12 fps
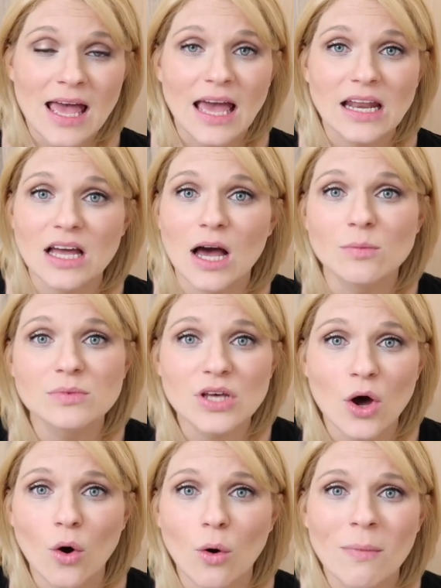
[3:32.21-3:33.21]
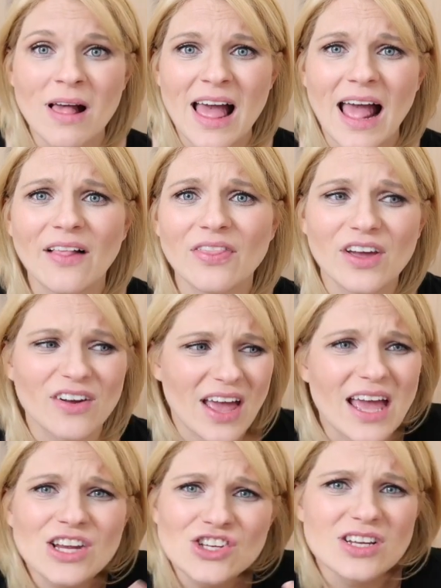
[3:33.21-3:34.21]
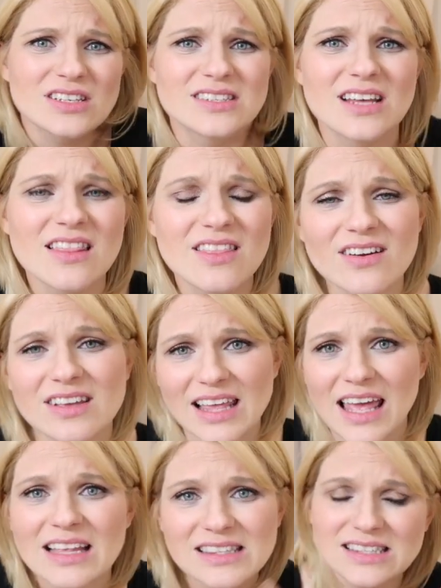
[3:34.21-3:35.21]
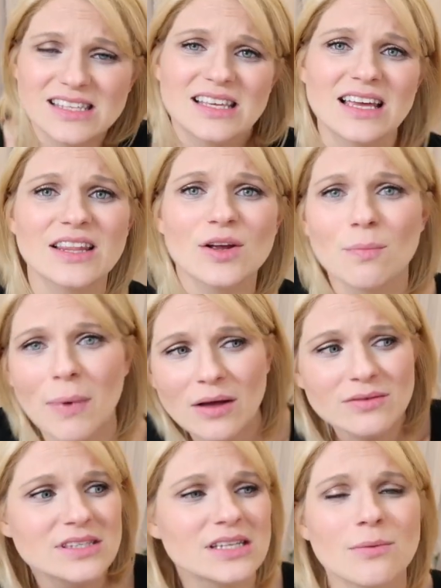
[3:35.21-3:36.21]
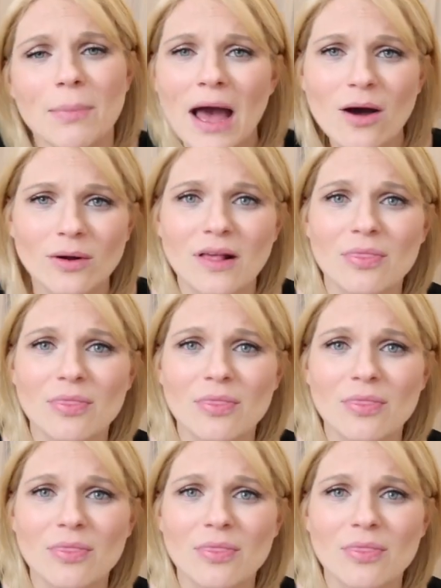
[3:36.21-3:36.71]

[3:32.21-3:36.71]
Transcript: and comes home and they're anxious and they're yancy and they're bouncing about,